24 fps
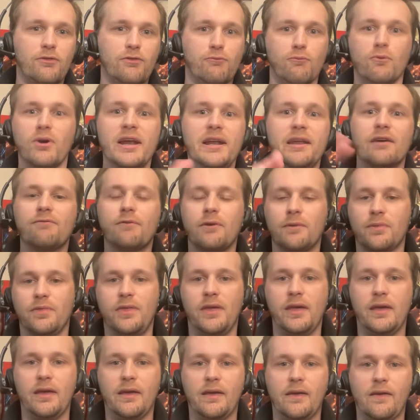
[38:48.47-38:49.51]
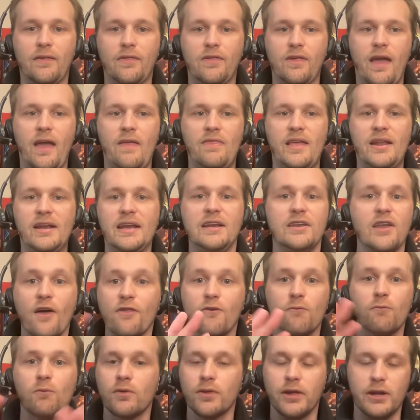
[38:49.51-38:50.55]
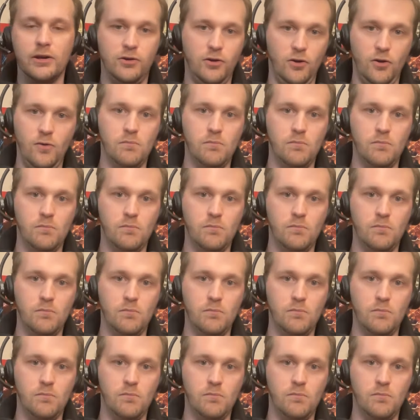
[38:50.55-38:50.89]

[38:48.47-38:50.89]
three different things, and then he doesn't really do